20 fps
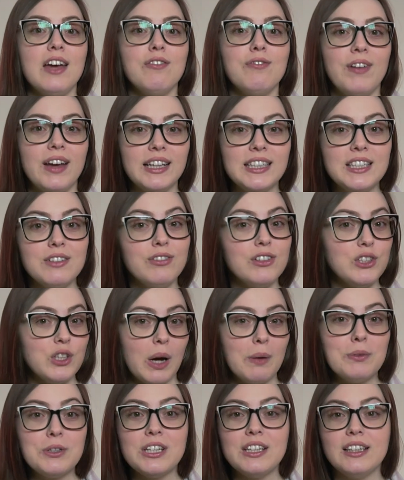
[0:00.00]
Effective
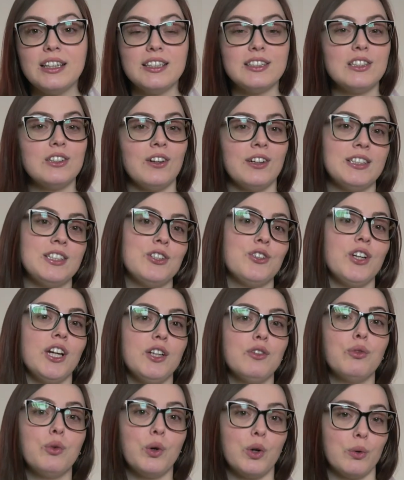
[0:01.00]
adoption is not
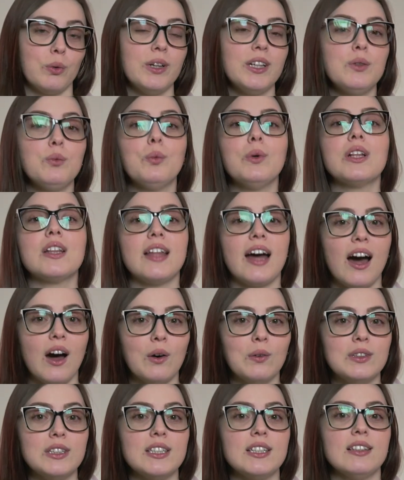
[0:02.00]
straightforward
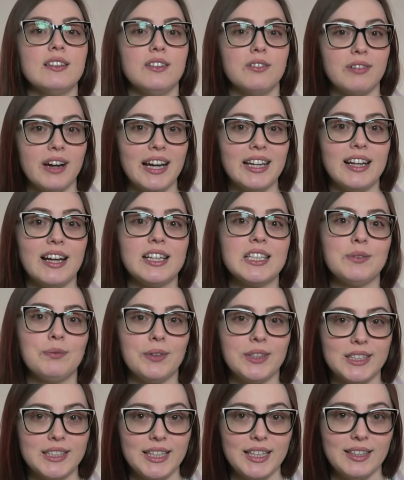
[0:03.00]
without the right
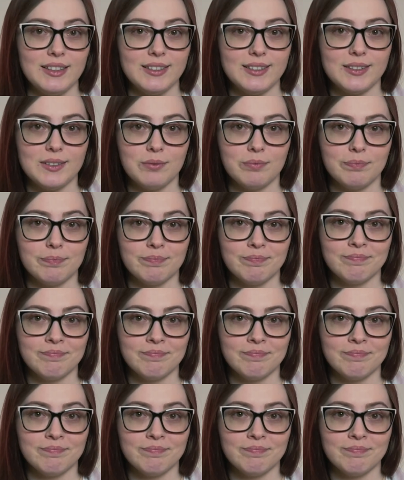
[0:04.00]
expertise.